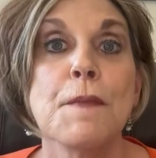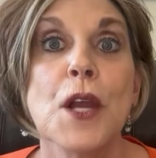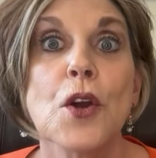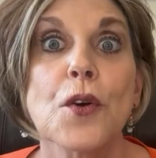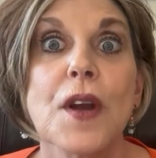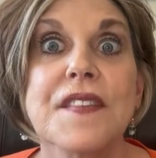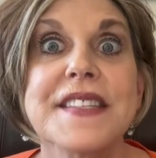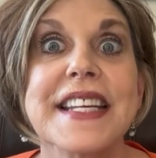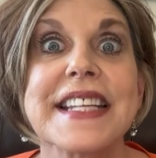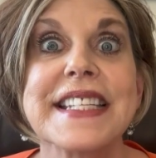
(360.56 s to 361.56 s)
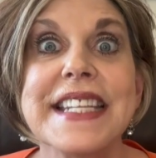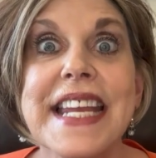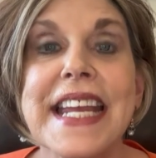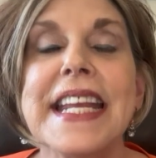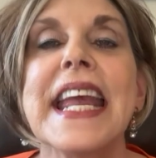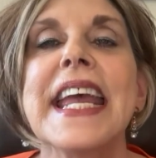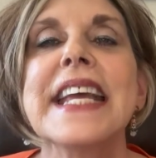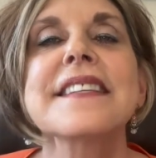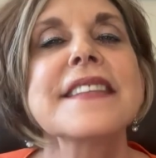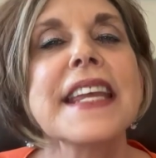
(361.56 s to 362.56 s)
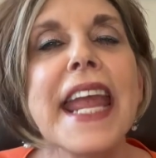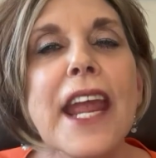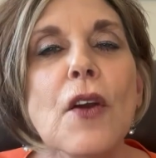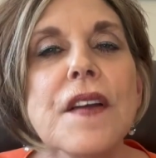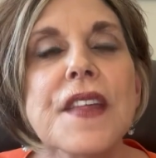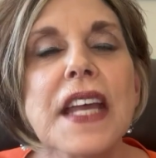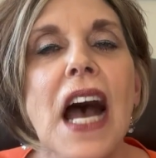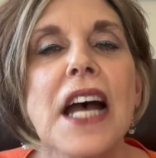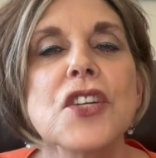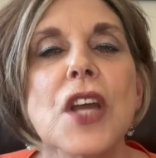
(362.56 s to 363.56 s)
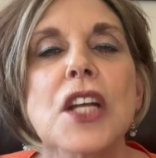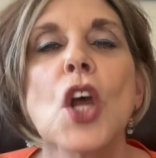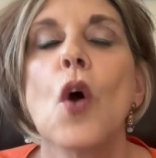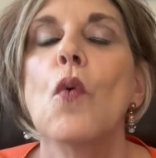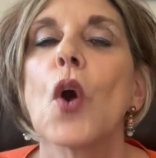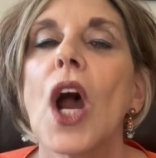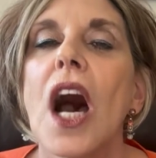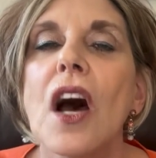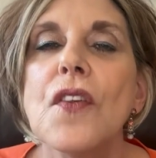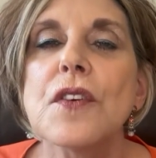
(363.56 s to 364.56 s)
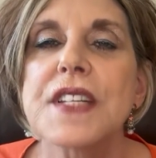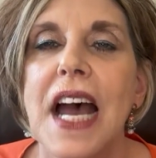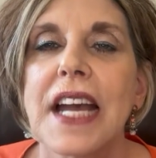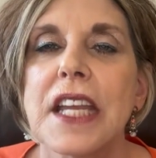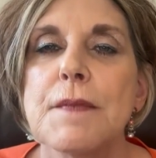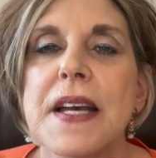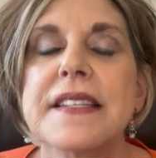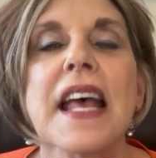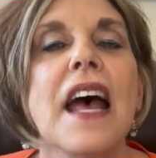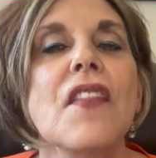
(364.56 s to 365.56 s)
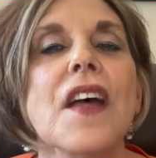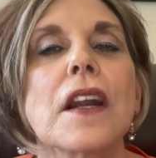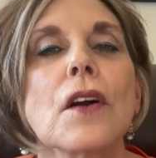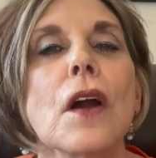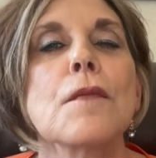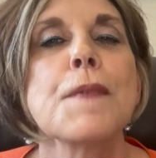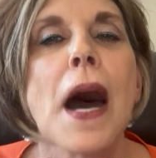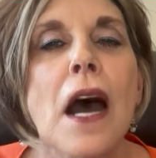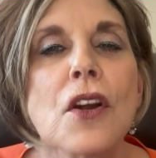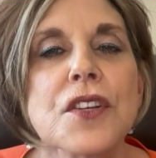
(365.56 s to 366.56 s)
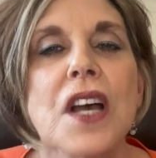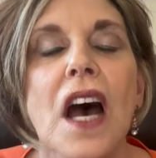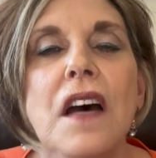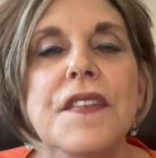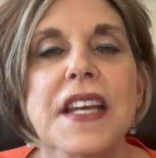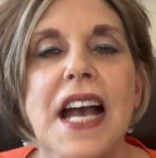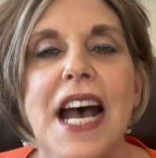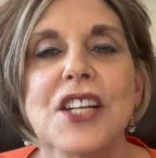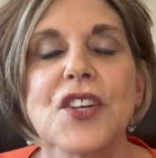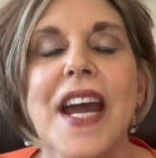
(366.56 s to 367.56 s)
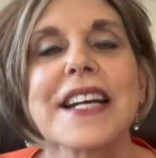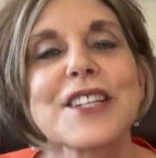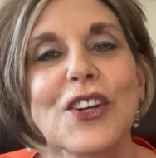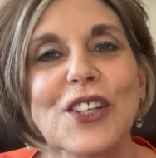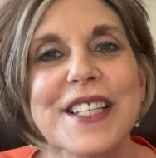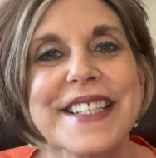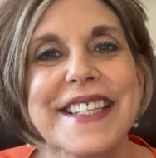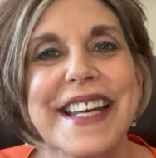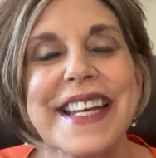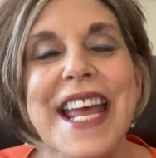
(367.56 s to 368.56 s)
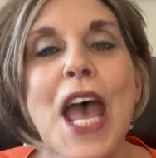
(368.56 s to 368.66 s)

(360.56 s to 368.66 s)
Paragraph 16 is the area of the contract where other documents that are a part of the contract are listed.